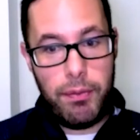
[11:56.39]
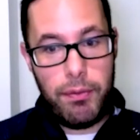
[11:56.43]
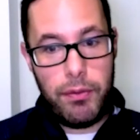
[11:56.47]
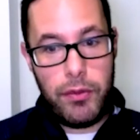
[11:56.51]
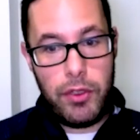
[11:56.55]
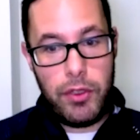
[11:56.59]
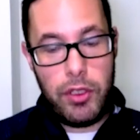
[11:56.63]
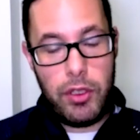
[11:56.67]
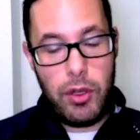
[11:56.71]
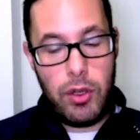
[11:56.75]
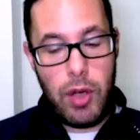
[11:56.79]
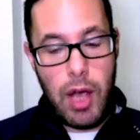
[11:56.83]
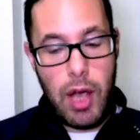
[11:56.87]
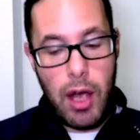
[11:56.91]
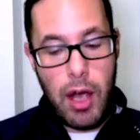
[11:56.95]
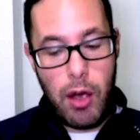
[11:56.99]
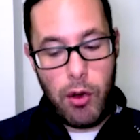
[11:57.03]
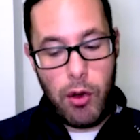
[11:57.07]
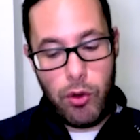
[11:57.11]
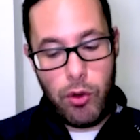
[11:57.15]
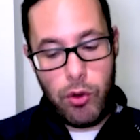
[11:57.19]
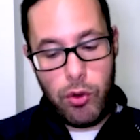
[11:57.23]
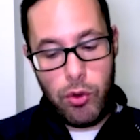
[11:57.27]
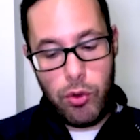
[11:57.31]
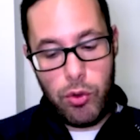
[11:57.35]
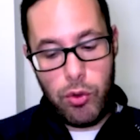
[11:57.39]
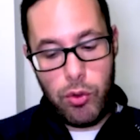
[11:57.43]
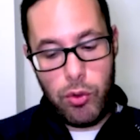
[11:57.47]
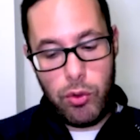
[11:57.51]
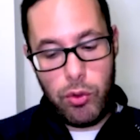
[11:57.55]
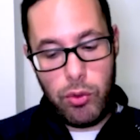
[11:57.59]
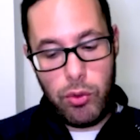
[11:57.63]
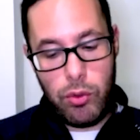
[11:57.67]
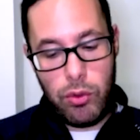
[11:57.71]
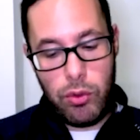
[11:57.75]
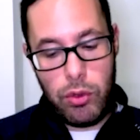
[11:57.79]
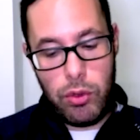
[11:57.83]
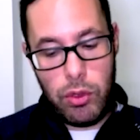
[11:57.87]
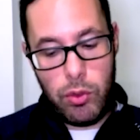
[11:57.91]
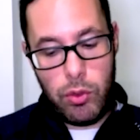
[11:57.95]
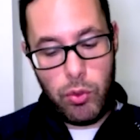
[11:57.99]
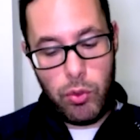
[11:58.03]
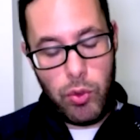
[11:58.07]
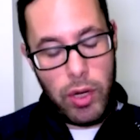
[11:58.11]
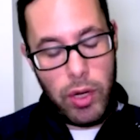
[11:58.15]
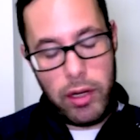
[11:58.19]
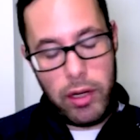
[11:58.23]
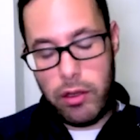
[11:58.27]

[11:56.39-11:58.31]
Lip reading: So what do